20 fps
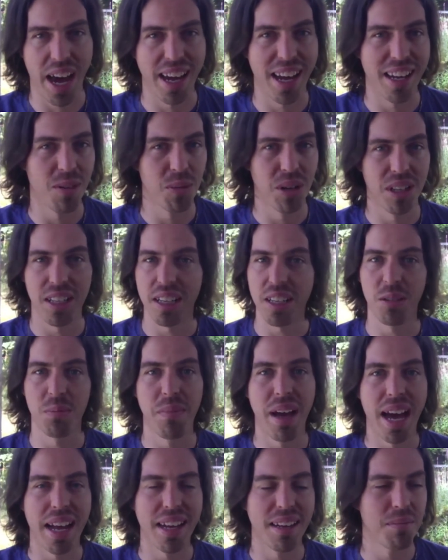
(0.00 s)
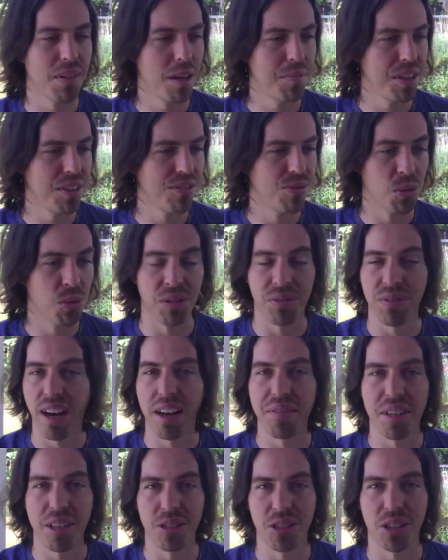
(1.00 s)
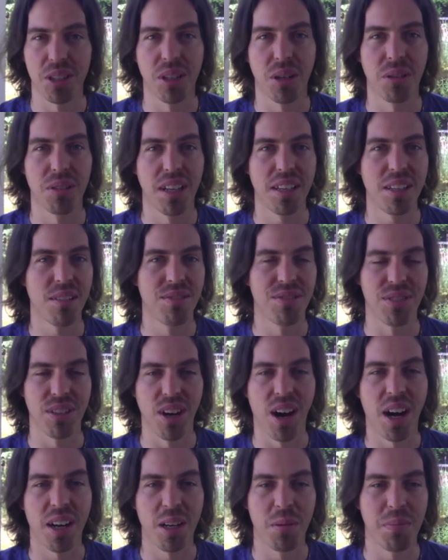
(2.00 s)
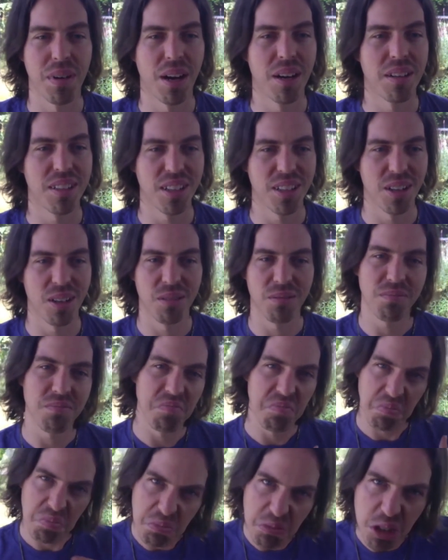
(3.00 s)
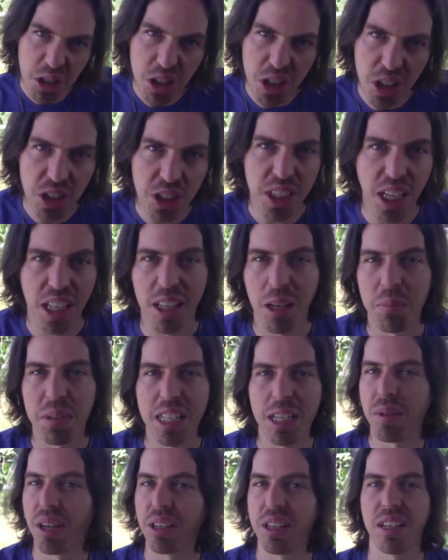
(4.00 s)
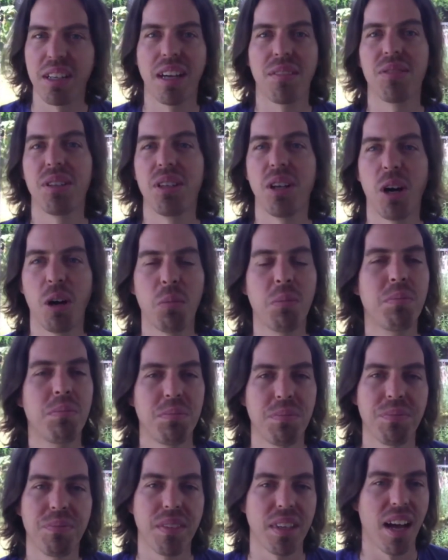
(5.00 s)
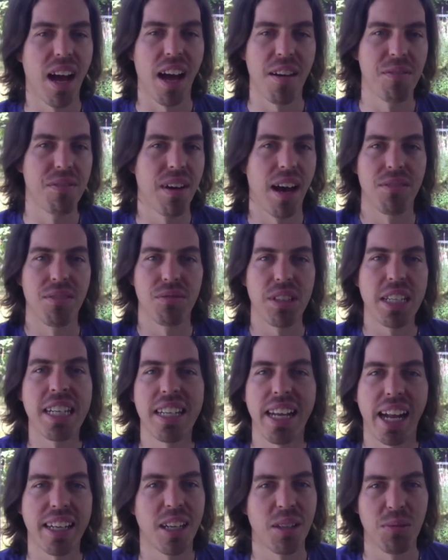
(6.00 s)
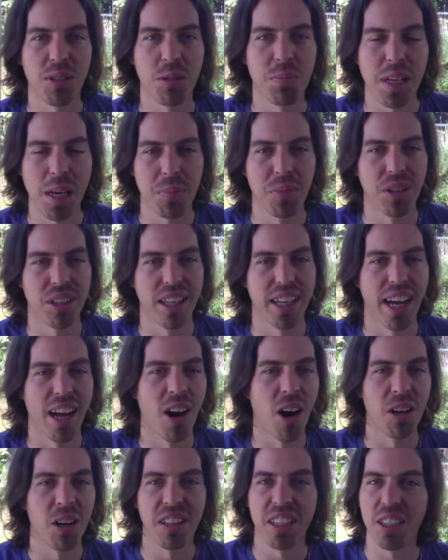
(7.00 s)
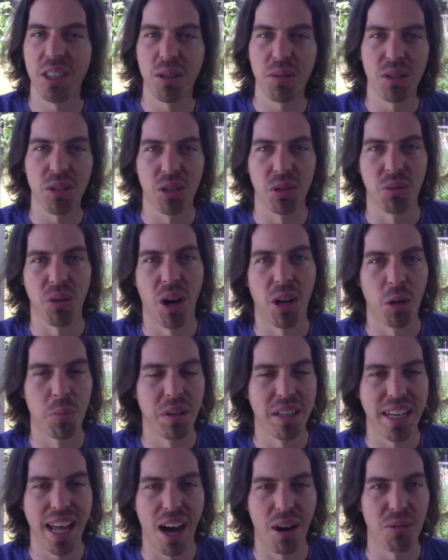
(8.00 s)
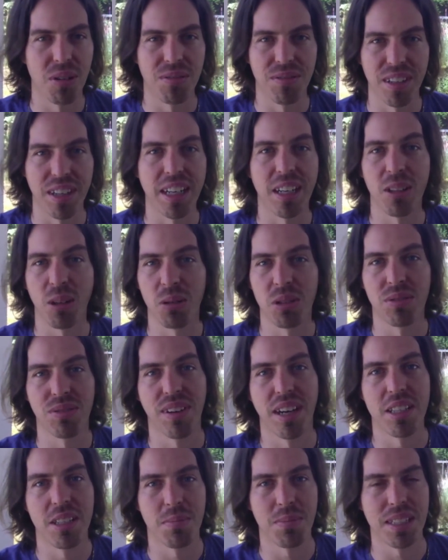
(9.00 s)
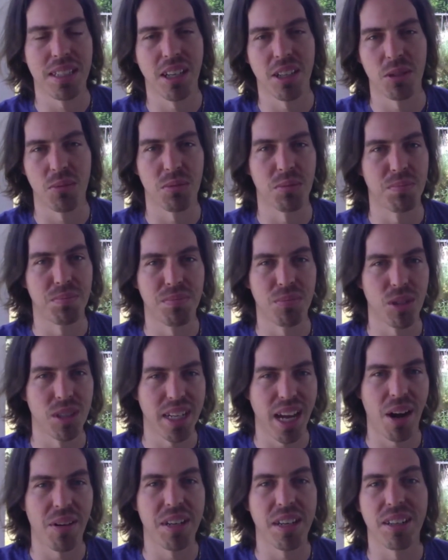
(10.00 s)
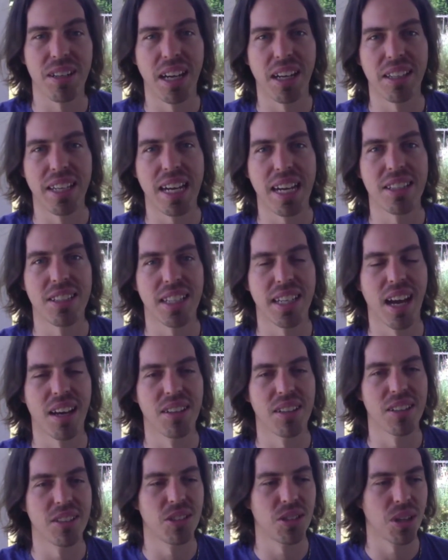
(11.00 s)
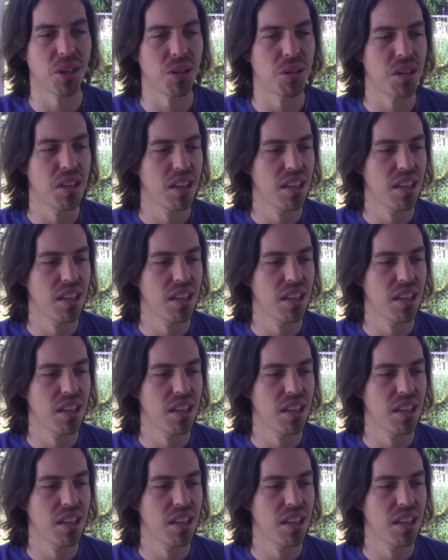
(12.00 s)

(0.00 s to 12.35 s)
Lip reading: Anyone that you met maybe 4 or 5 years ago that you've forgotten about, just send them an email. You never know. I've reconnected with people that I hardly knew in Toronto, but now we're very close friends because we're down here in LA together. So